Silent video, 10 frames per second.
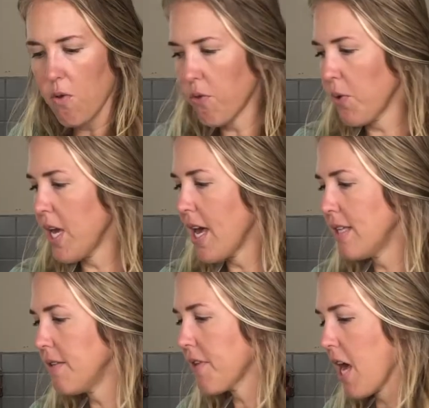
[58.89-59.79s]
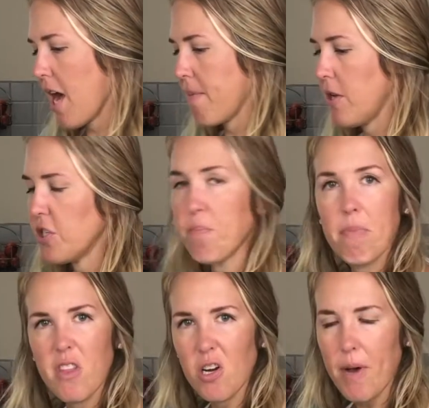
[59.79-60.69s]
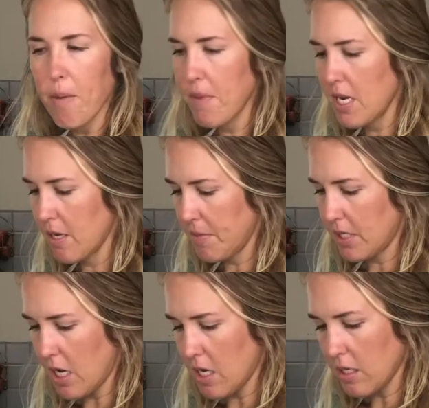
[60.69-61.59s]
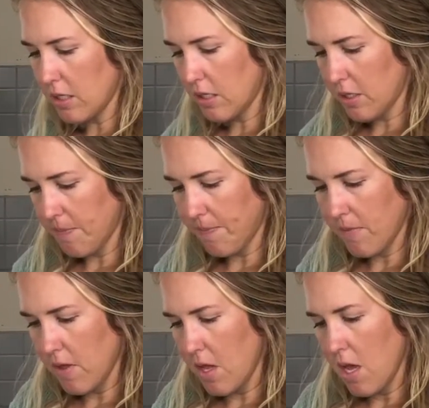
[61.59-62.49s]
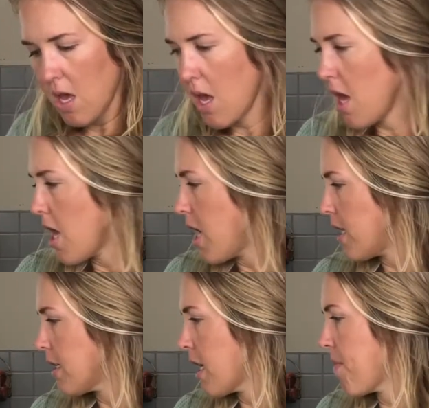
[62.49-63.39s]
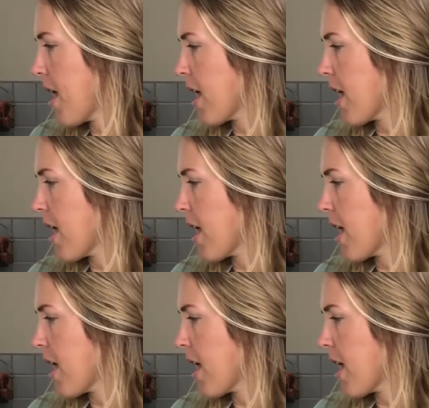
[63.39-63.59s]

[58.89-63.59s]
three heads of cabbage, they're about medium sized is going to make